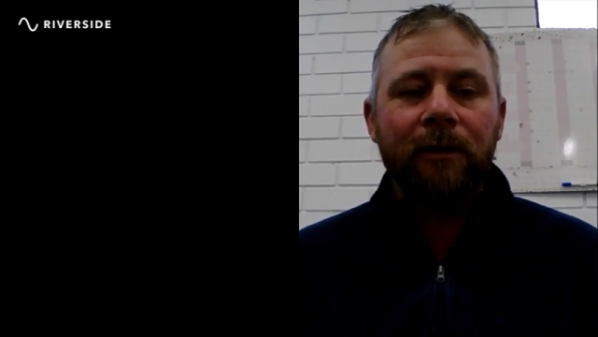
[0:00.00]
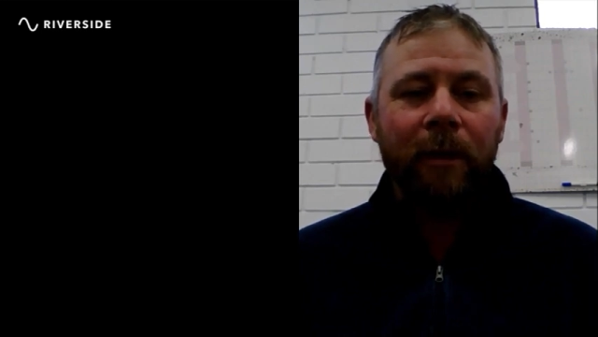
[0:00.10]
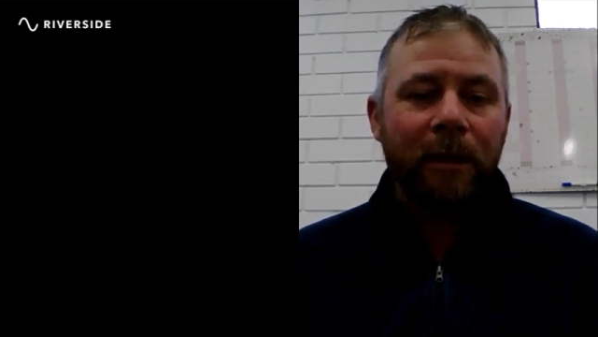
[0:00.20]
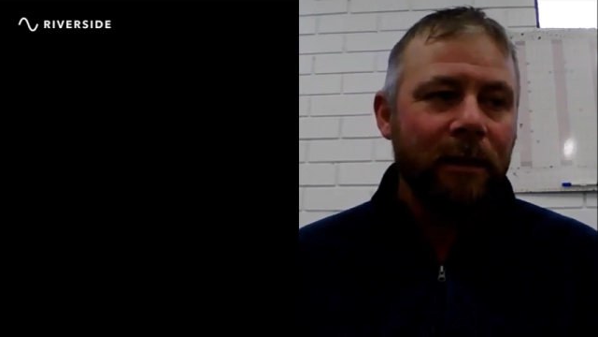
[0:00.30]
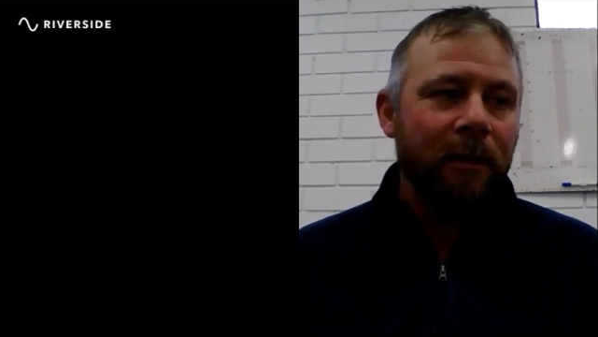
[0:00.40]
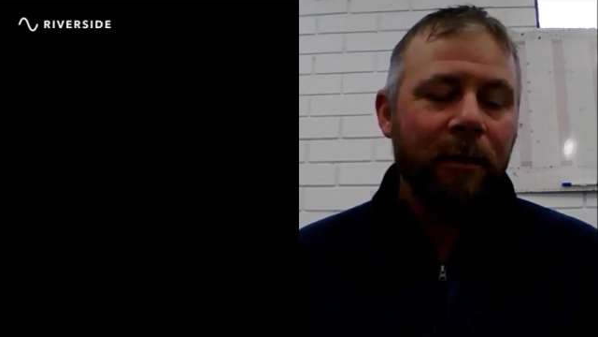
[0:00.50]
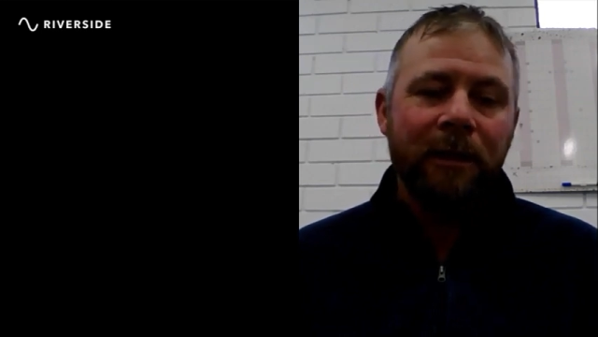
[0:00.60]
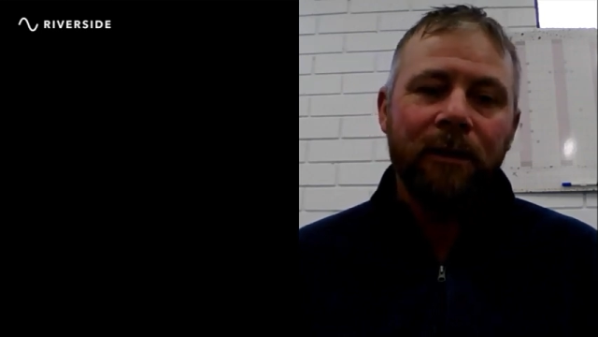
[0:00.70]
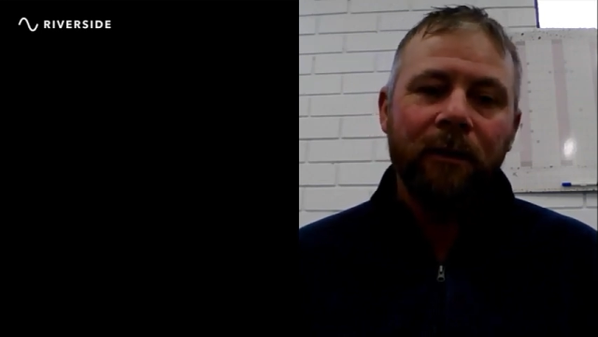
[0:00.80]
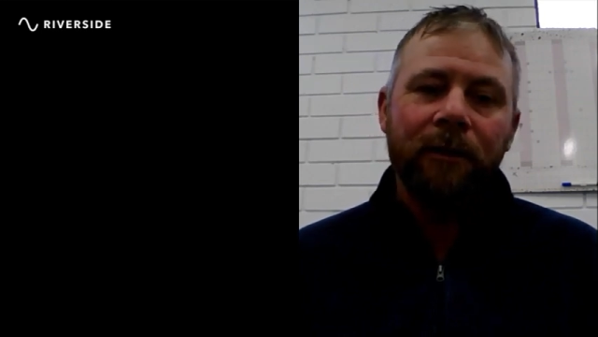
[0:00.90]
is, once they're a
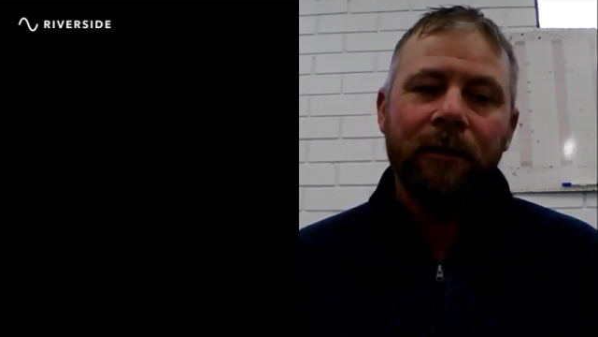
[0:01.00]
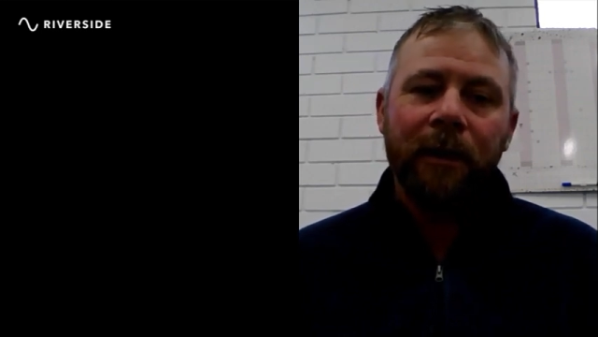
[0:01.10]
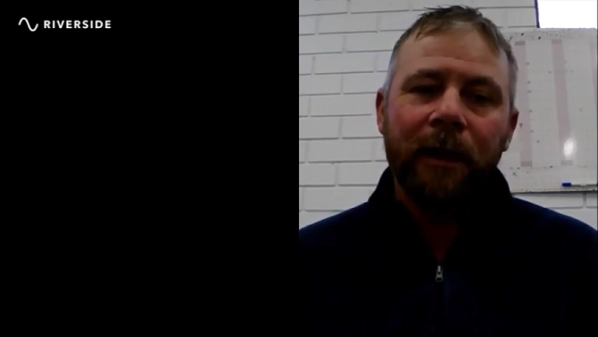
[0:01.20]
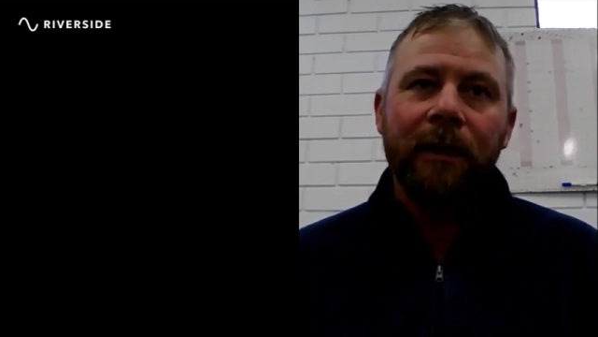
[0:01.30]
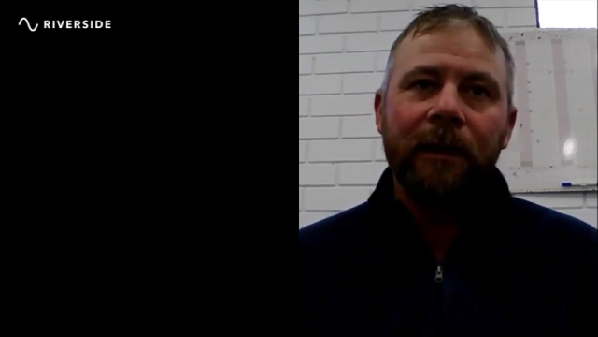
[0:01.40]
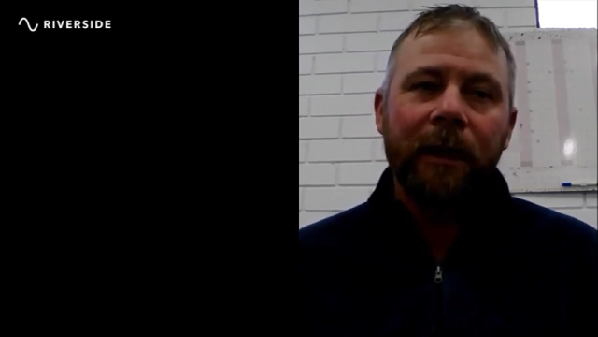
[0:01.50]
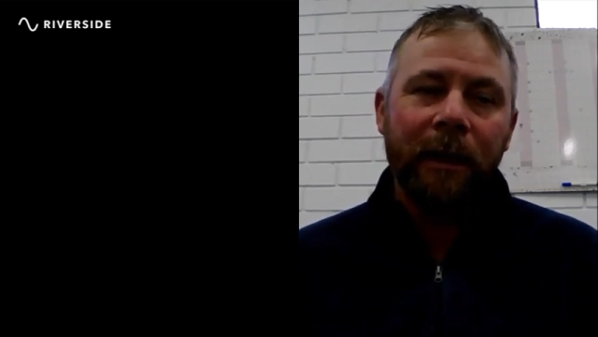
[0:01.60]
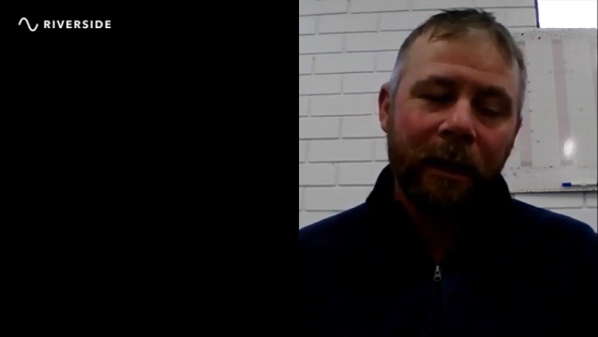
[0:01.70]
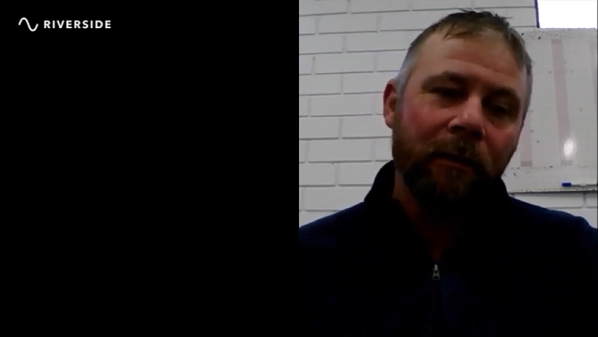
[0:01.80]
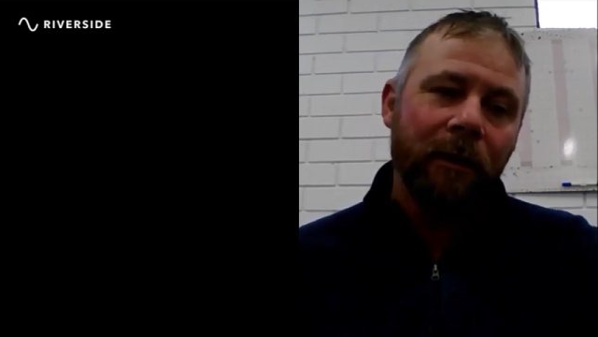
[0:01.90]
bit softer and they can
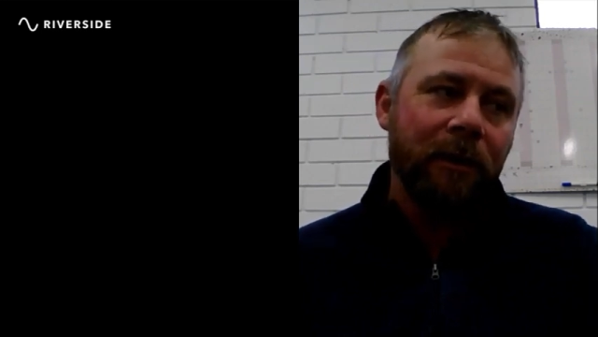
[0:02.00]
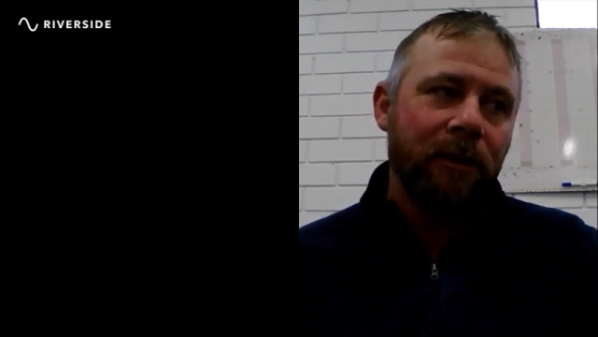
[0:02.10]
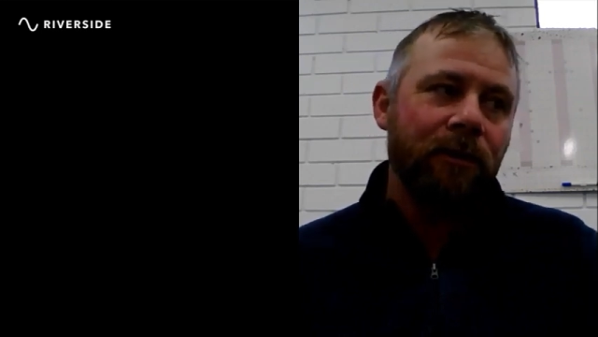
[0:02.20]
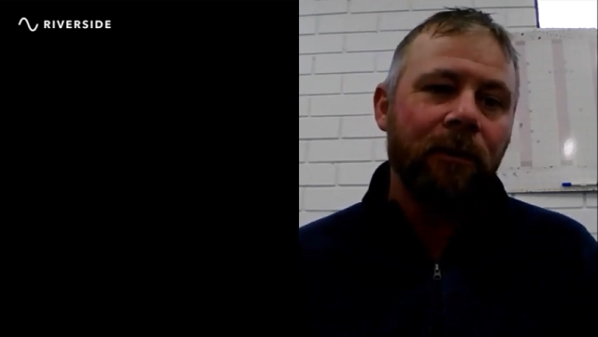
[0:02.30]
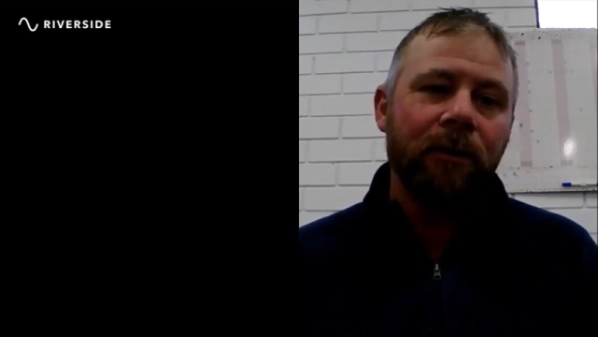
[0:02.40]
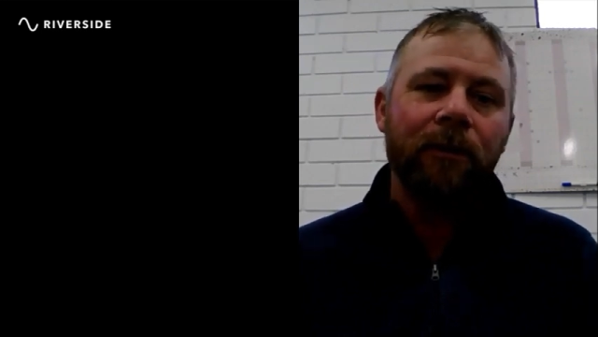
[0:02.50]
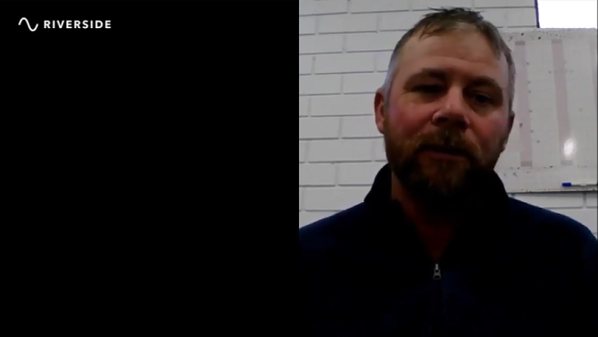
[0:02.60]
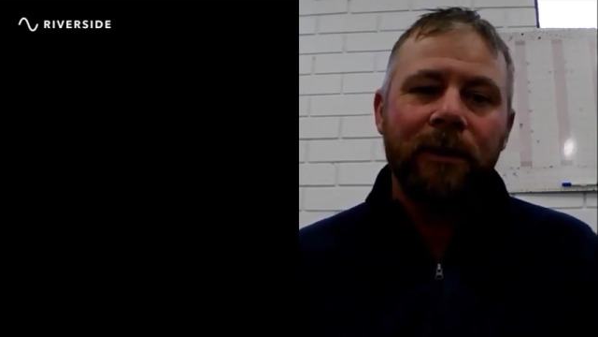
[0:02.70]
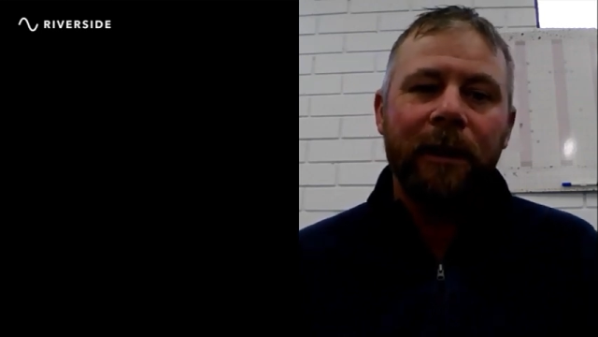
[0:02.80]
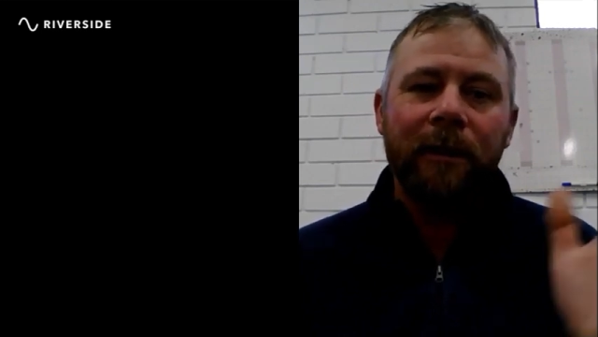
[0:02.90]
let go of those strong
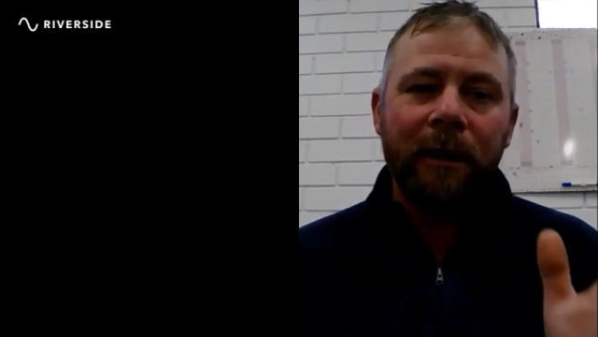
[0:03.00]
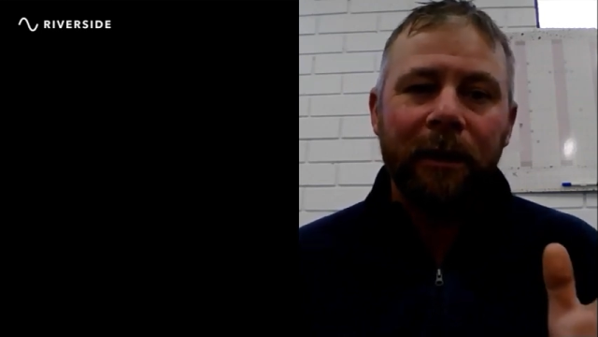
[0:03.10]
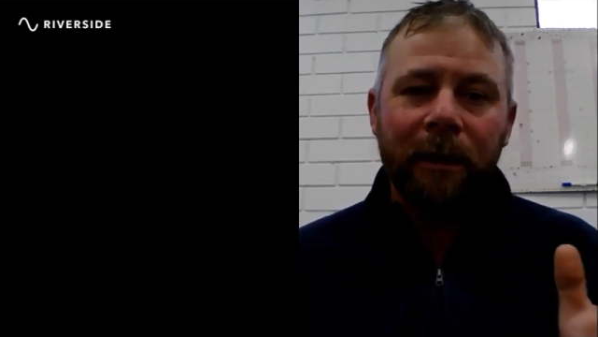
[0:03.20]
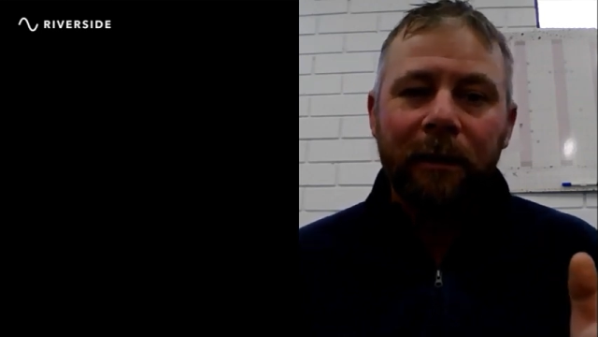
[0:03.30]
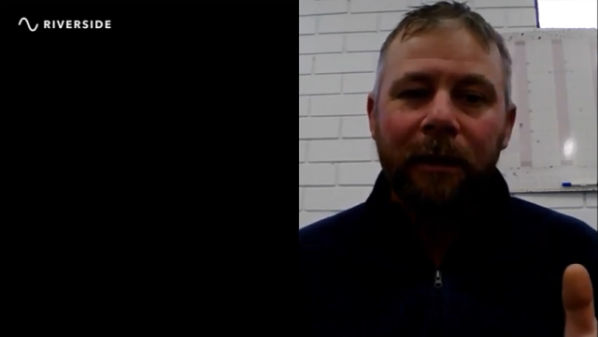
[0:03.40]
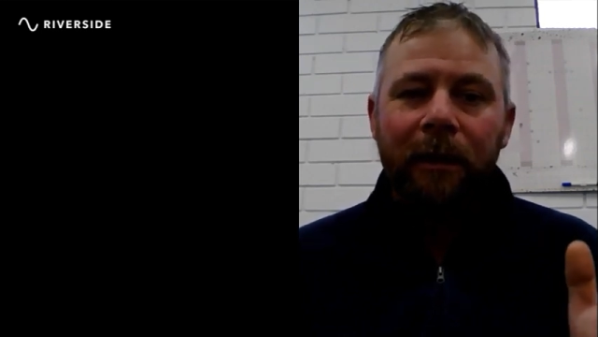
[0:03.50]
thoughts out there,